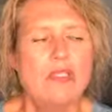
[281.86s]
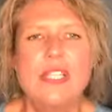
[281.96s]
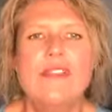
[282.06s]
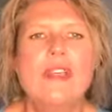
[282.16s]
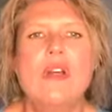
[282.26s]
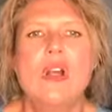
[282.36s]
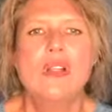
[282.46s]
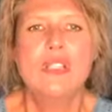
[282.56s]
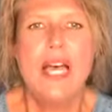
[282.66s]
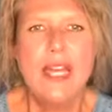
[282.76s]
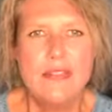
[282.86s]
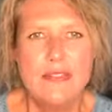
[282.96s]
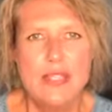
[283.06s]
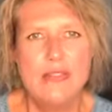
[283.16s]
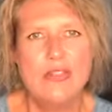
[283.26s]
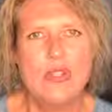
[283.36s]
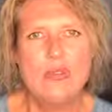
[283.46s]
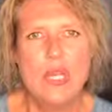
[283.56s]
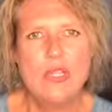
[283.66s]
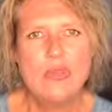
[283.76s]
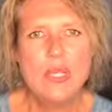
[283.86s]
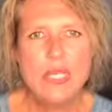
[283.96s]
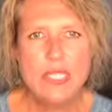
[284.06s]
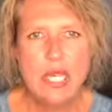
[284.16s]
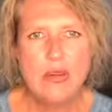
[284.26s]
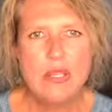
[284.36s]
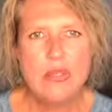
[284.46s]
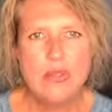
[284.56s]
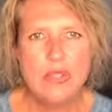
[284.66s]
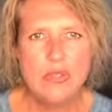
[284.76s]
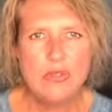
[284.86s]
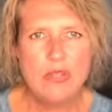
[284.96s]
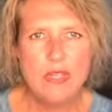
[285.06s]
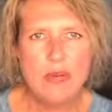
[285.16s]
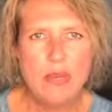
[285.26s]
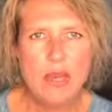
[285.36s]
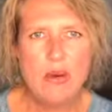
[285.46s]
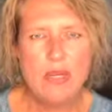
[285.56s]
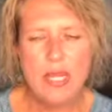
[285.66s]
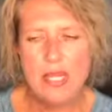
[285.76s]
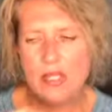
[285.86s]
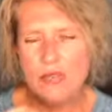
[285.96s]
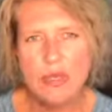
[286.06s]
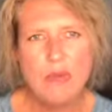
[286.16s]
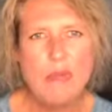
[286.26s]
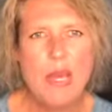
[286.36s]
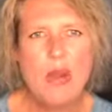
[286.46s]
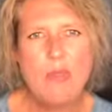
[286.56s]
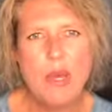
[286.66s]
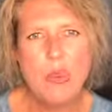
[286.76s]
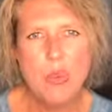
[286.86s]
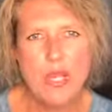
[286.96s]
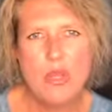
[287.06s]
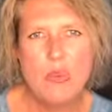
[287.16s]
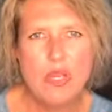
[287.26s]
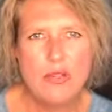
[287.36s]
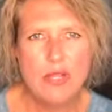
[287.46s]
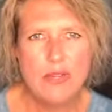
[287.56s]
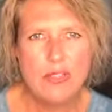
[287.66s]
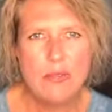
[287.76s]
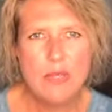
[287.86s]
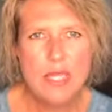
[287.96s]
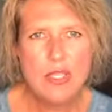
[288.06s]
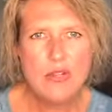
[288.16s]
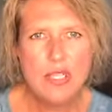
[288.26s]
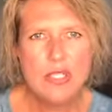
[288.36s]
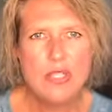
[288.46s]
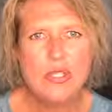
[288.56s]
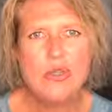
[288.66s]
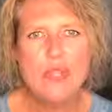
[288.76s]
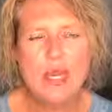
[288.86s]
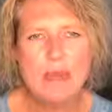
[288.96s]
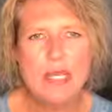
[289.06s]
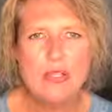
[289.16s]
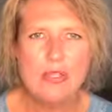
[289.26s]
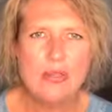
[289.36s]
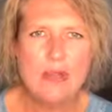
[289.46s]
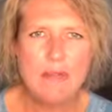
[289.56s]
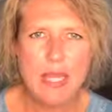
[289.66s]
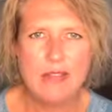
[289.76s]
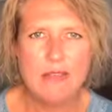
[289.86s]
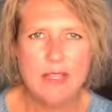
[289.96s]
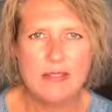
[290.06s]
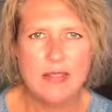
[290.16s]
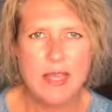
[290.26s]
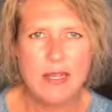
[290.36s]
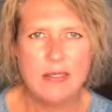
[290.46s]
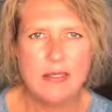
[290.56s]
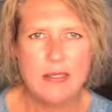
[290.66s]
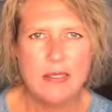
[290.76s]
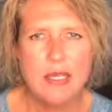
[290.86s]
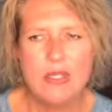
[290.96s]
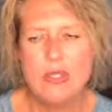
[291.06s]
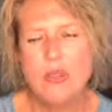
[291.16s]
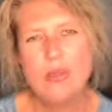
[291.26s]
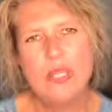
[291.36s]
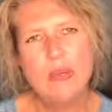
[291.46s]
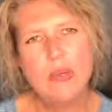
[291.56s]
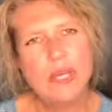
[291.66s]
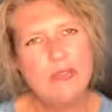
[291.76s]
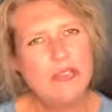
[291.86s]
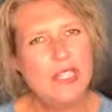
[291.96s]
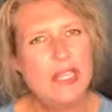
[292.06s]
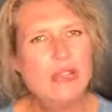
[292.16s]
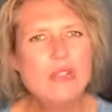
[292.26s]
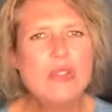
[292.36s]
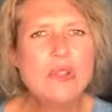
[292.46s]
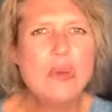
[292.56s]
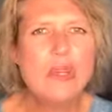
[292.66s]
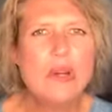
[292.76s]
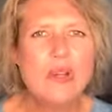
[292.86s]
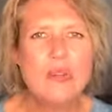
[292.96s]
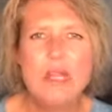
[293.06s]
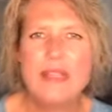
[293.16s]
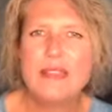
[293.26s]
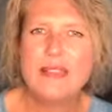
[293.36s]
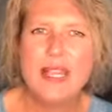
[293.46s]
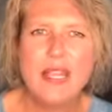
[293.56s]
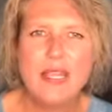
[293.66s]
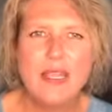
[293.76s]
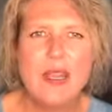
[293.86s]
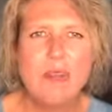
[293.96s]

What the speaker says: living our lives. And so that's when I tell you to think about and dream about what you want your life to be. You need to do that, because you can manifest that. Don't let whatever else is going on or being said